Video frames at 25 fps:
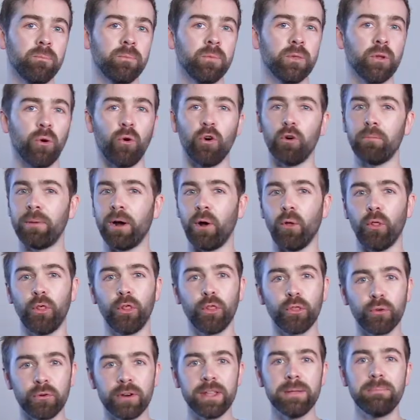or about
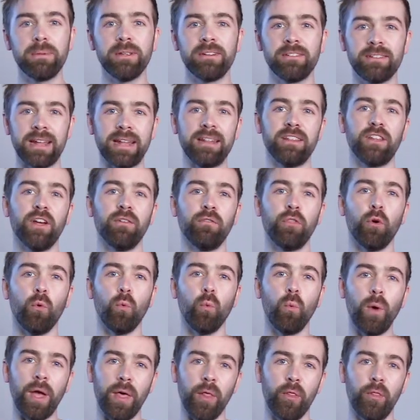3% of the
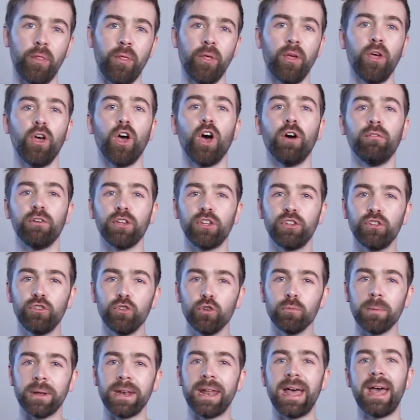width of a
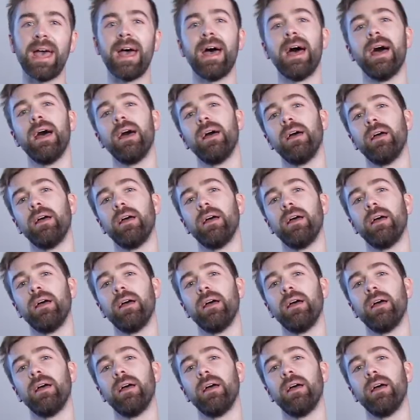human hair.